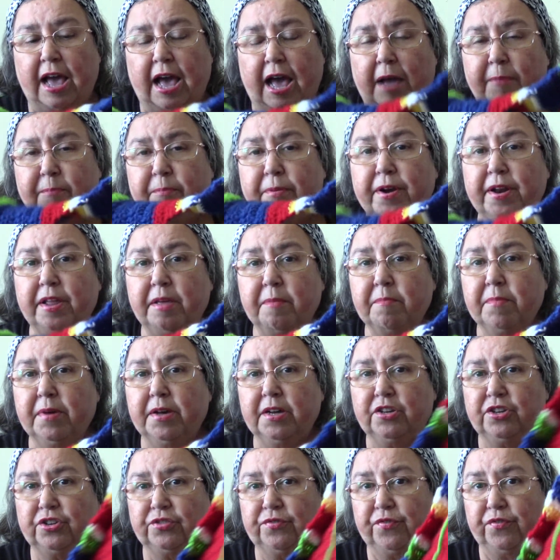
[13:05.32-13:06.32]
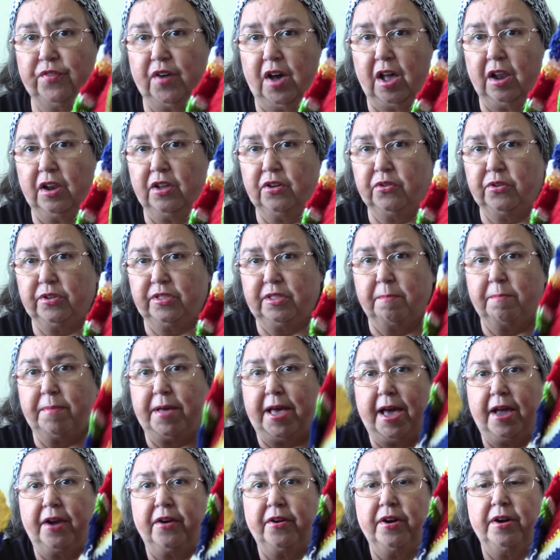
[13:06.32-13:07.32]
I pretty much followed the
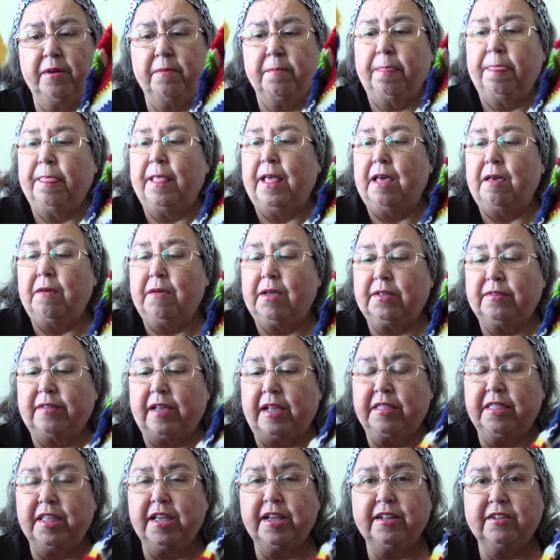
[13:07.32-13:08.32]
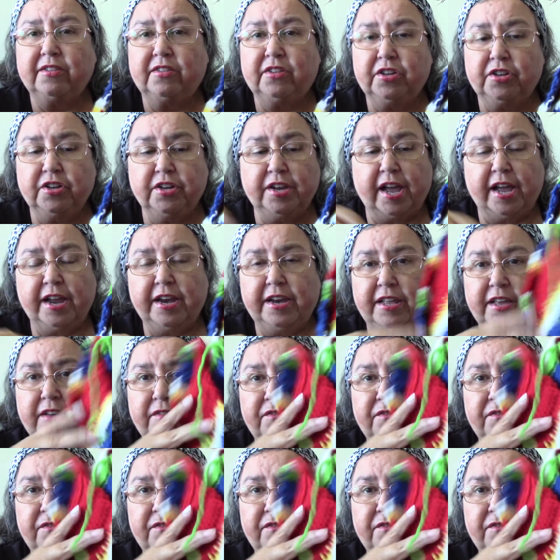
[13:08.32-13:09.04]
pattern because I think it's a good idea.